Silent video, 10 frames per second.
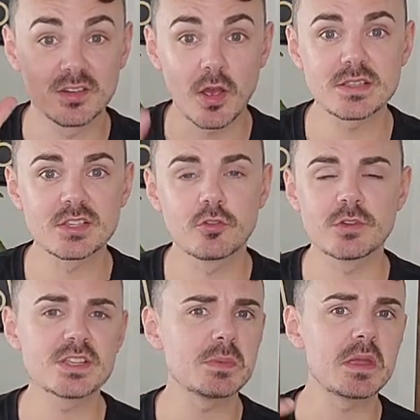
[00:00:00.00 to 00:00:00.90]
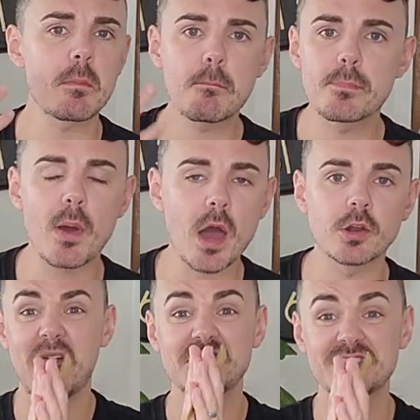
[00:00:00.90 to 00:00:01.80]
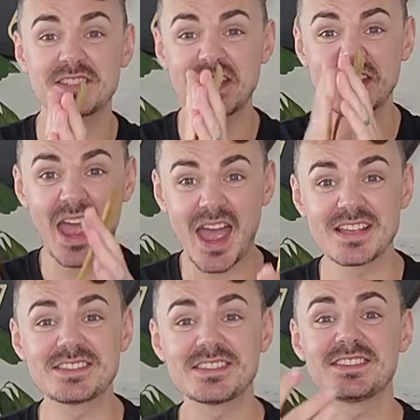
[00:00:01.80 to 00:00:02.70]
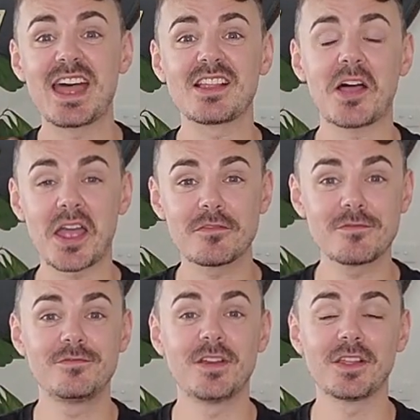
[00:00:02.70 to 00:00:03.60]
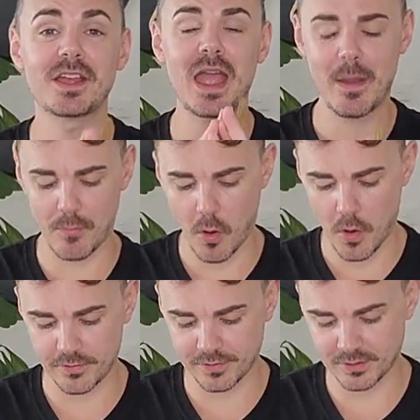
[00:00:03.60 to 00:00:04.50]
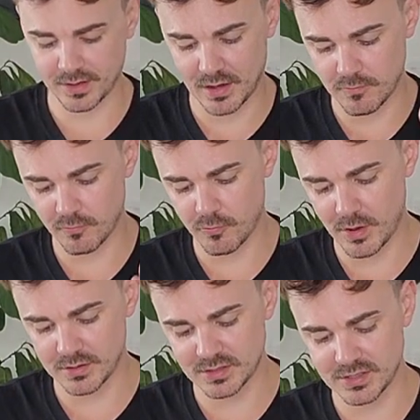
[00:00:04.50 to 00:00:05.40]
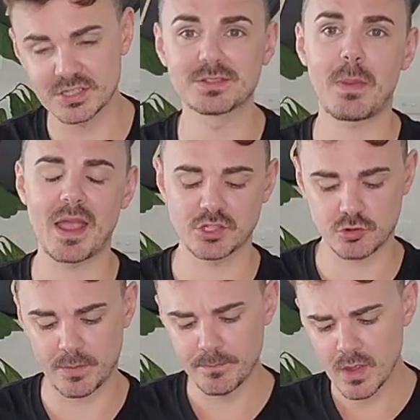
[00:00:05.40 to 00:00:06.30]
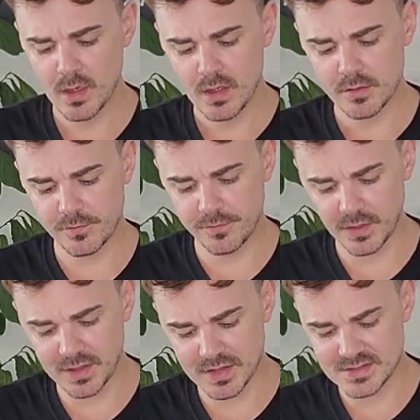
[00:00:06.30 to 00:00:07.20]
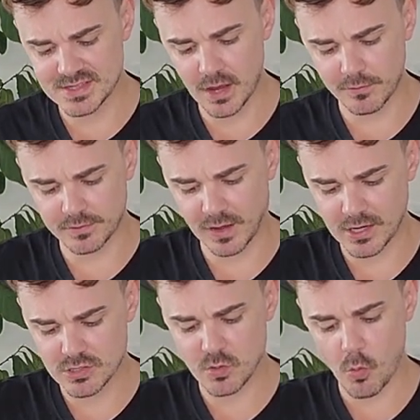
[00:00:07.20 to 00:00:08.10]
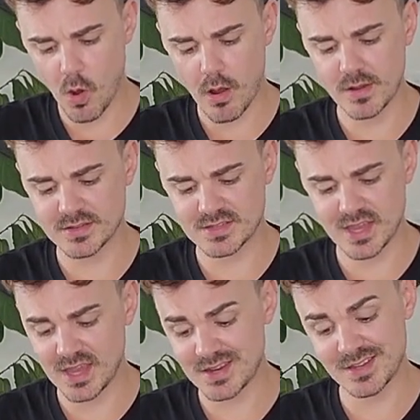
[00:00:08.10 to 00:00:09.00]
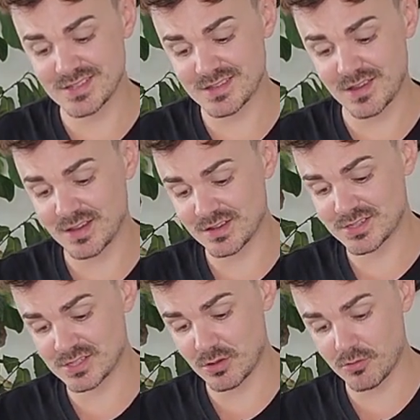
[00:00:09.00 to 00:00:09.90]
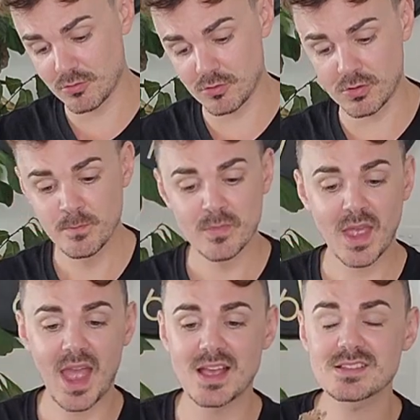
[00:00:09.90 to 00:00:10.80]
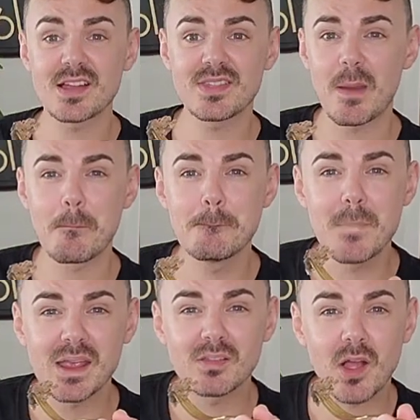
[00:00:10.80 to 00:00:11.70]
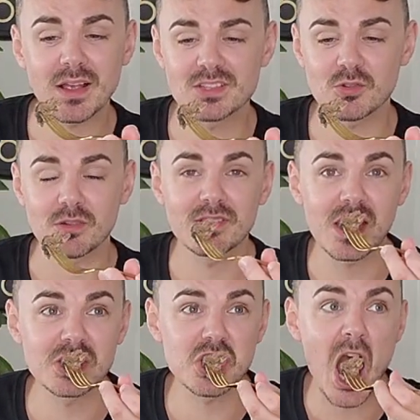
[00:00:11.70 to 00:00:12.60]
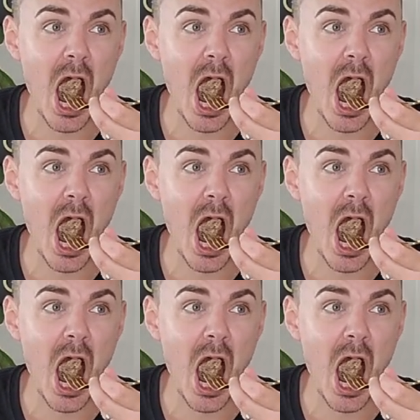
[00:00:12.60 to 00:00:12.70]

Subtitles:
Nice and crispy, buttery. It just encases that like filling perfectly. Really delicious pastry. The filling itself, texture wise, it is like so good. Has like that meat-like sort of texture.